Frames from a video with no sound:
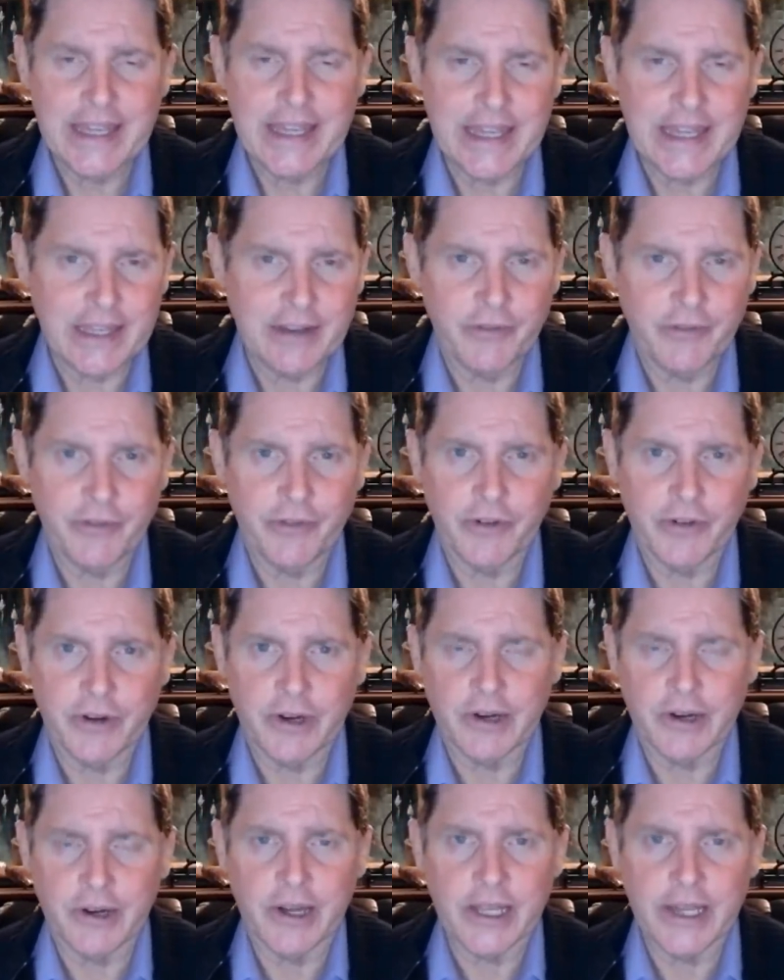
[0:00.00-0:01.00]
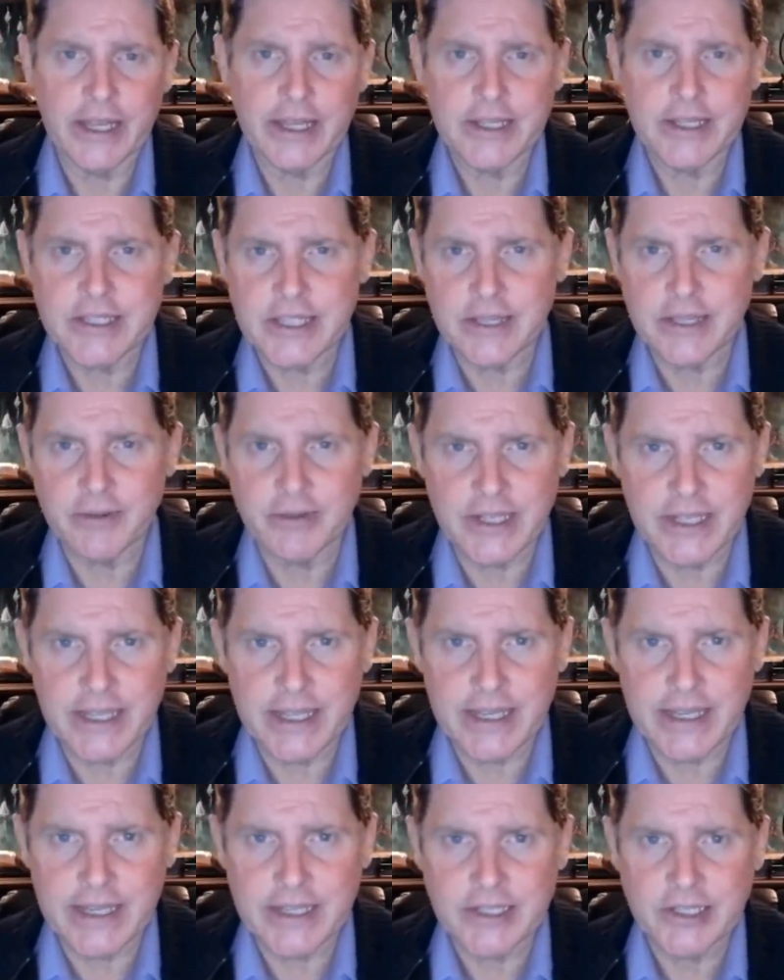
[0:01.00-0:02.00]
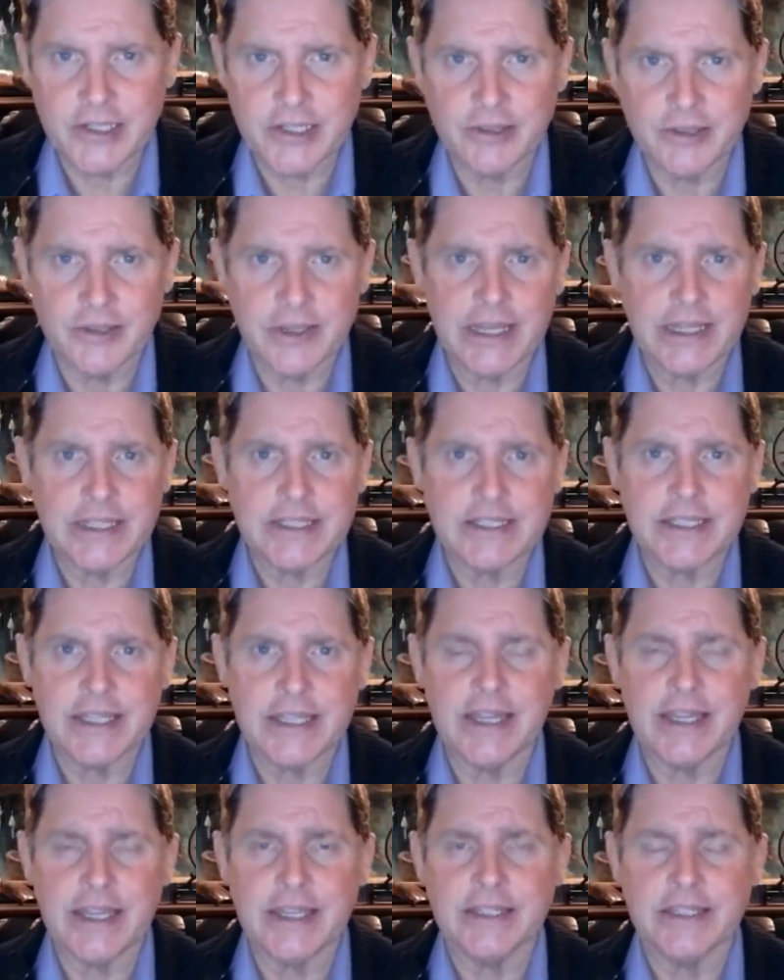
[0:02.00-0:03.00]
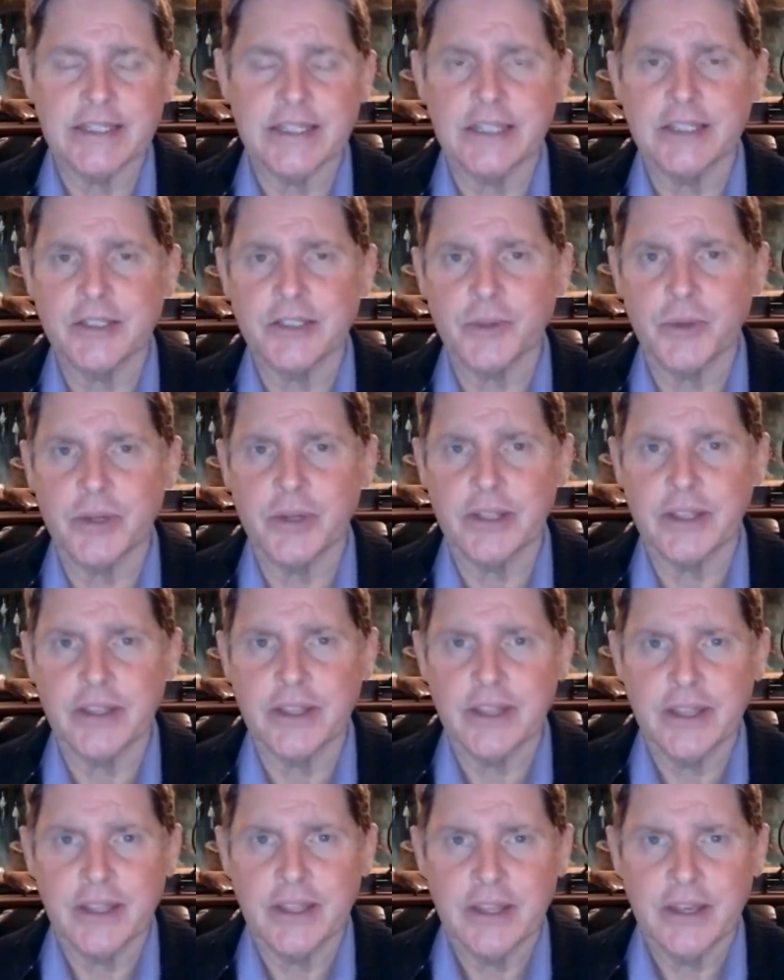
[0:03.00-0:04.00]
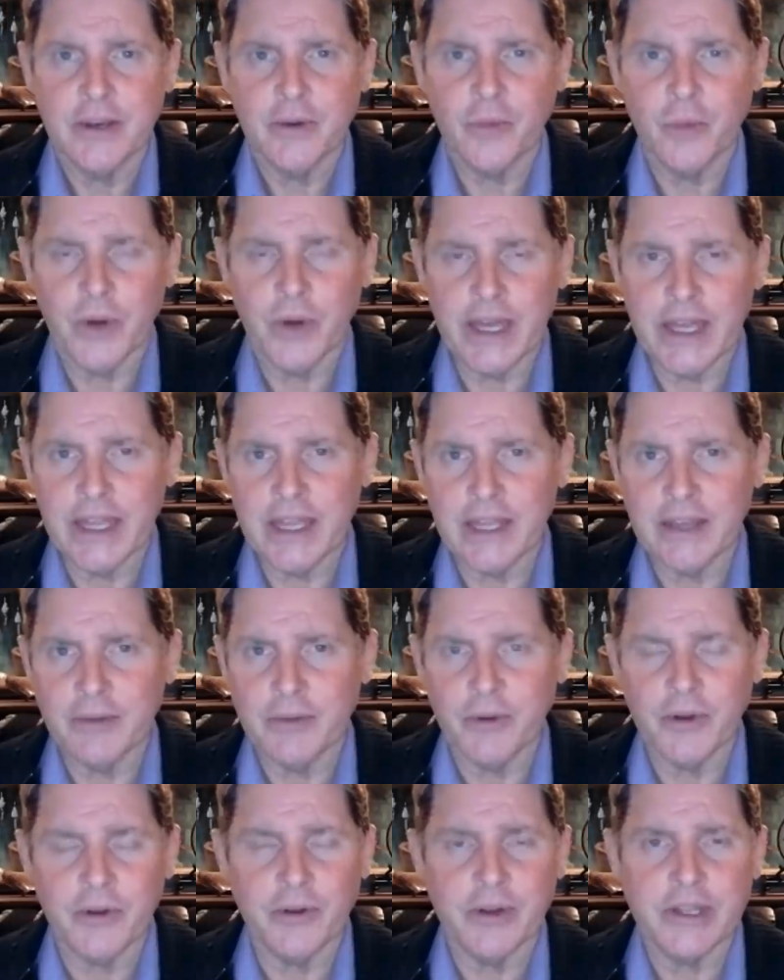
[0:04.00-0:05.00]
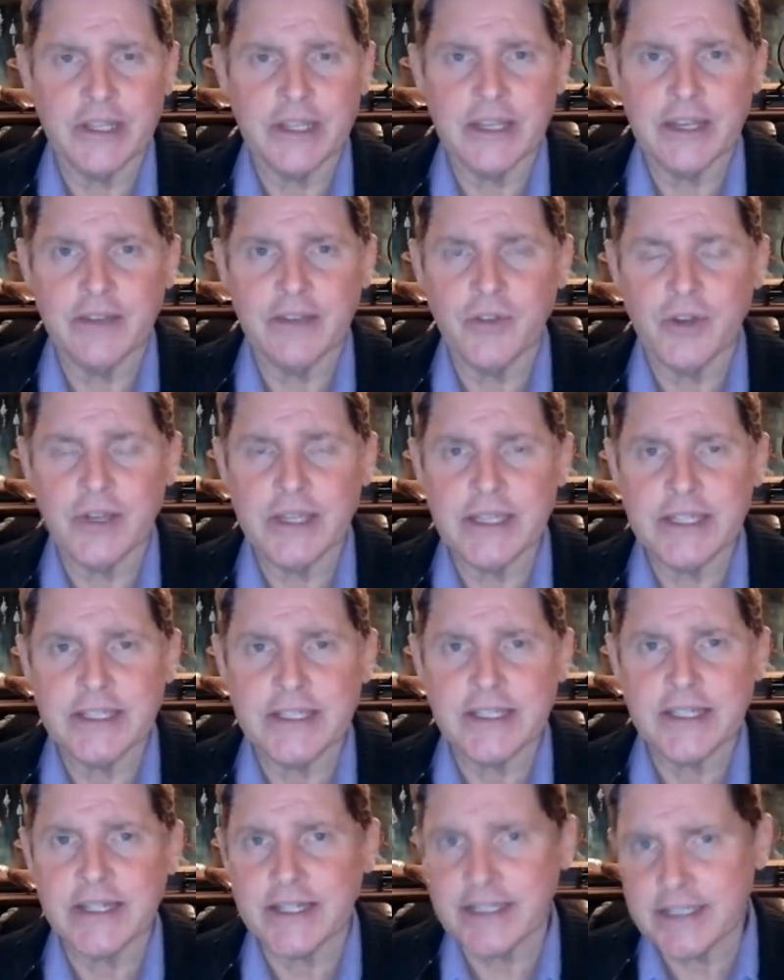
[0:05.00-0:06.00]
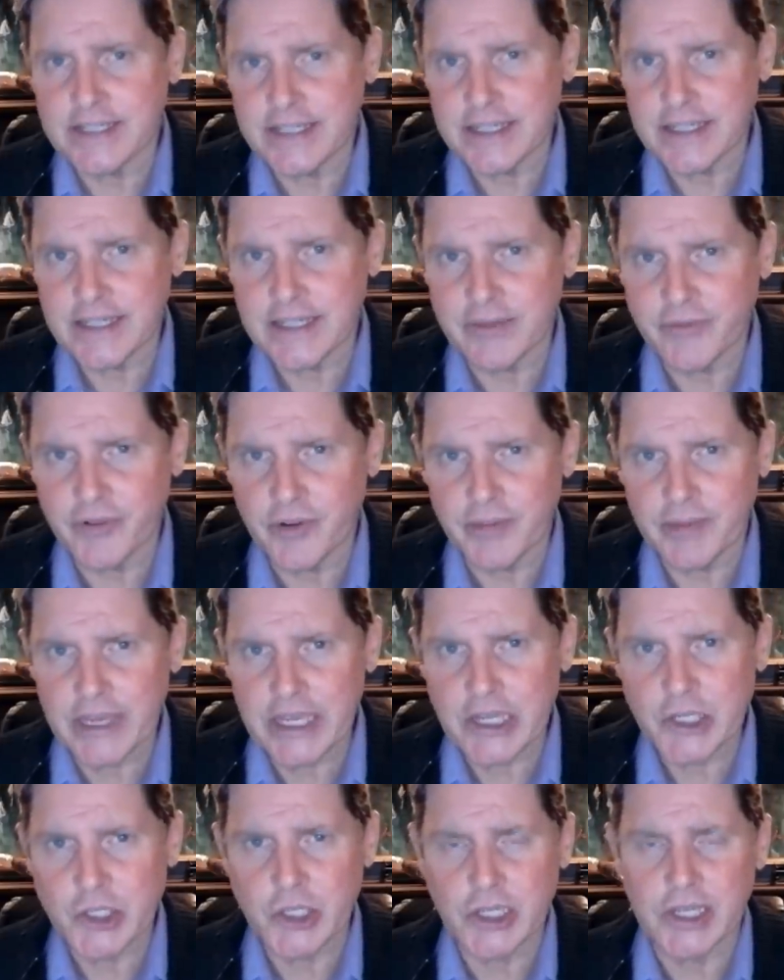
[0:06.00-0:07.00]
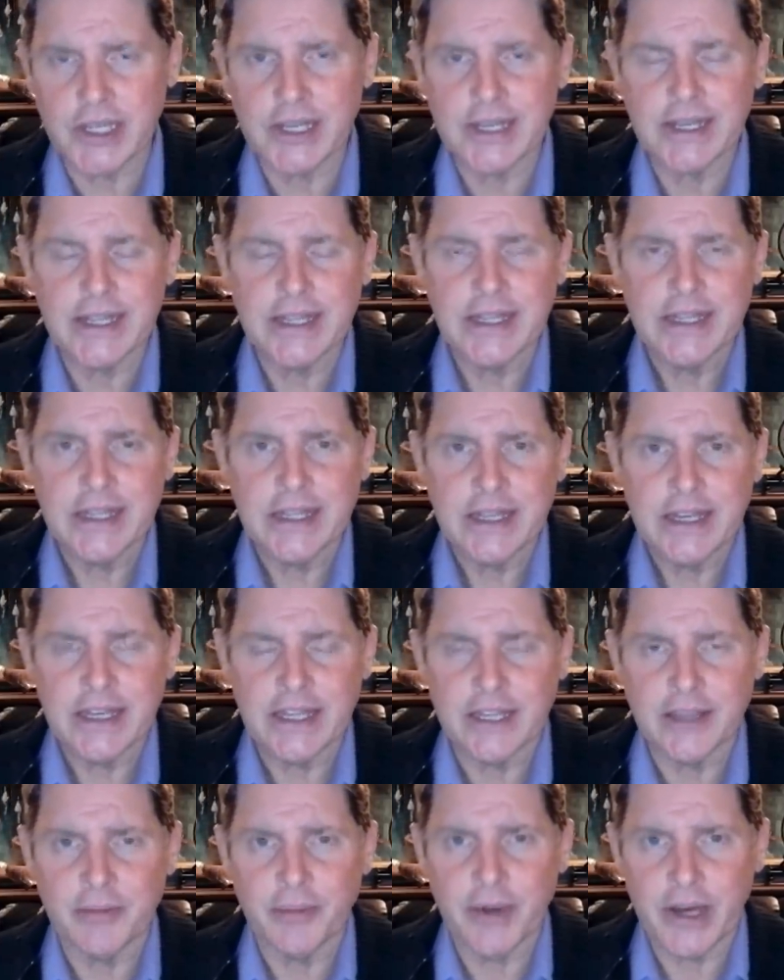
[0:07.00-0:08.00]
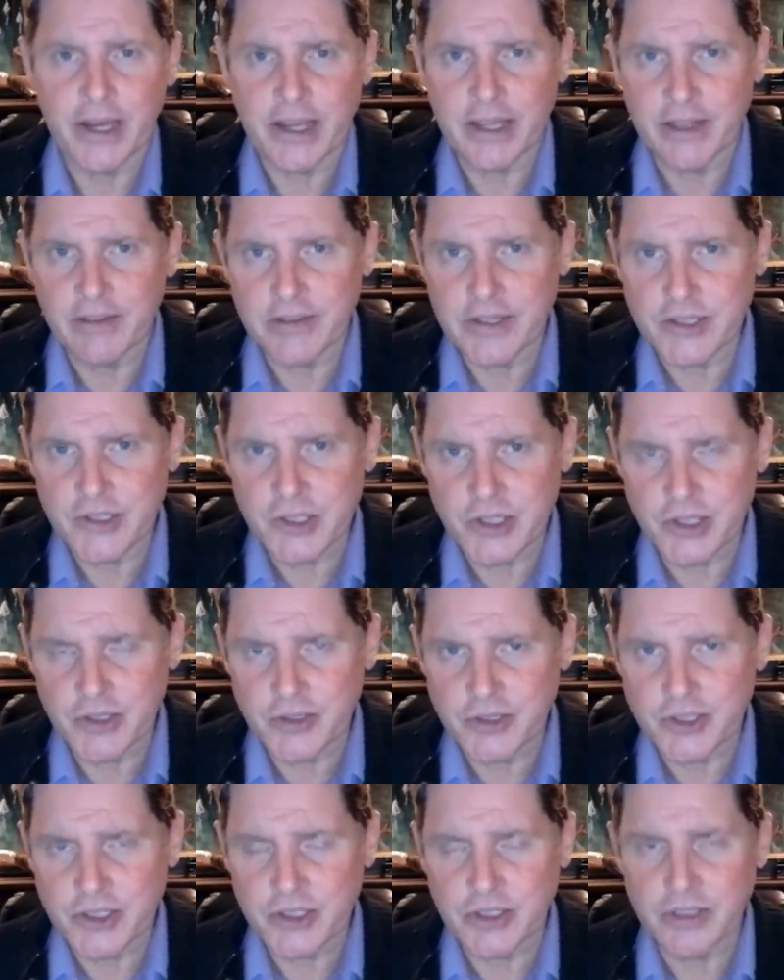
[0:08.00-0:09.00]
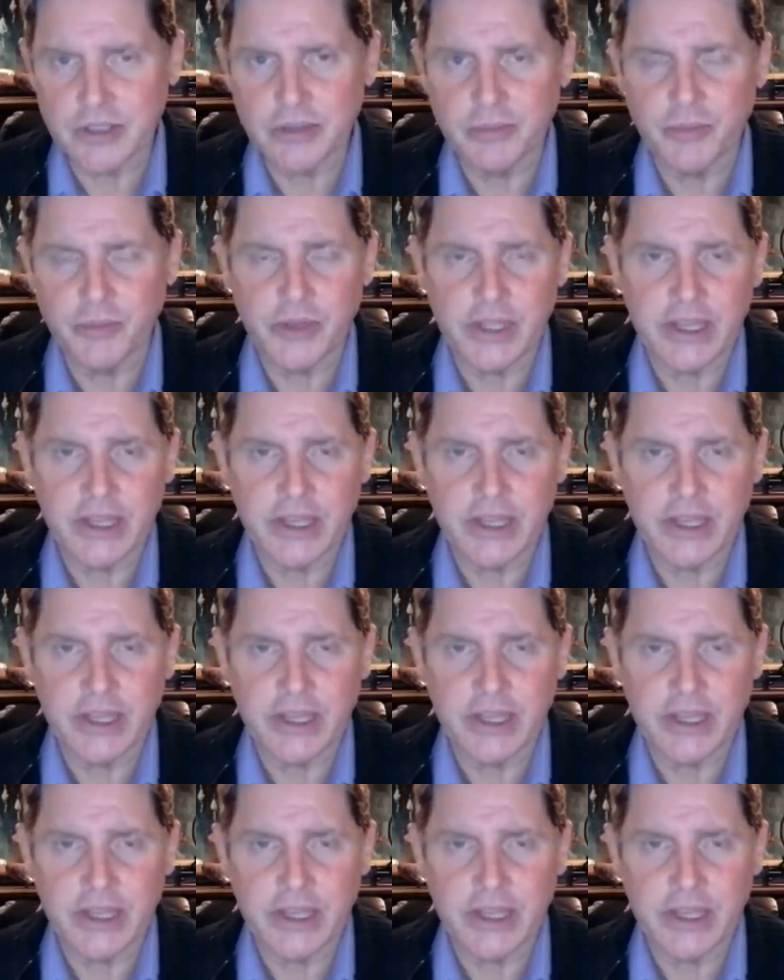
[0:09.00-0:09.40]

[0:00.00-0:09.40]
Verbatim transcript: And for our audience that would like to uh, stay in touch with Wayne, we're going to give you his contact information on the body of this YouTube.